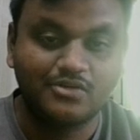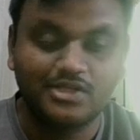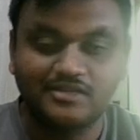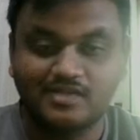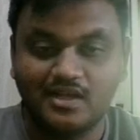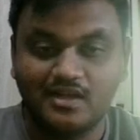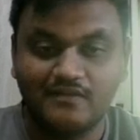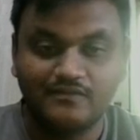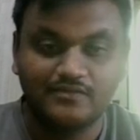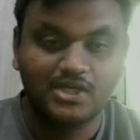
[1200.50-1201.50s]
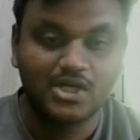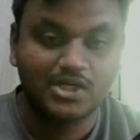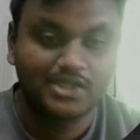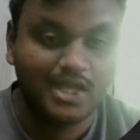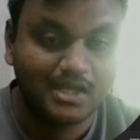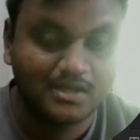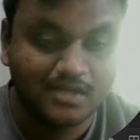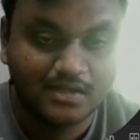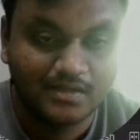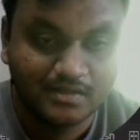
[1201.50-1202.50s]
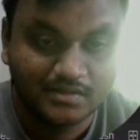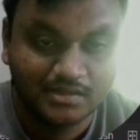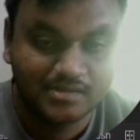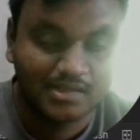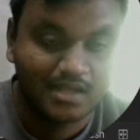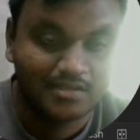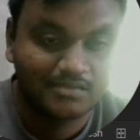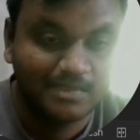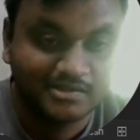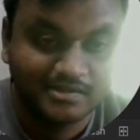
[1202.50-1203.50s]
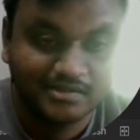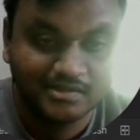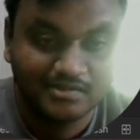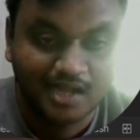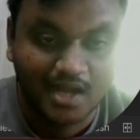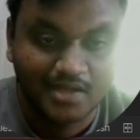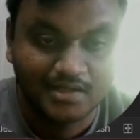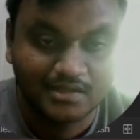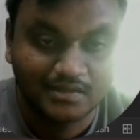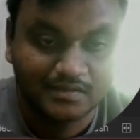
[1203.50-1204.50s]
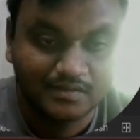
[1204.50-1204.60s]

code is a we got this error message is handled.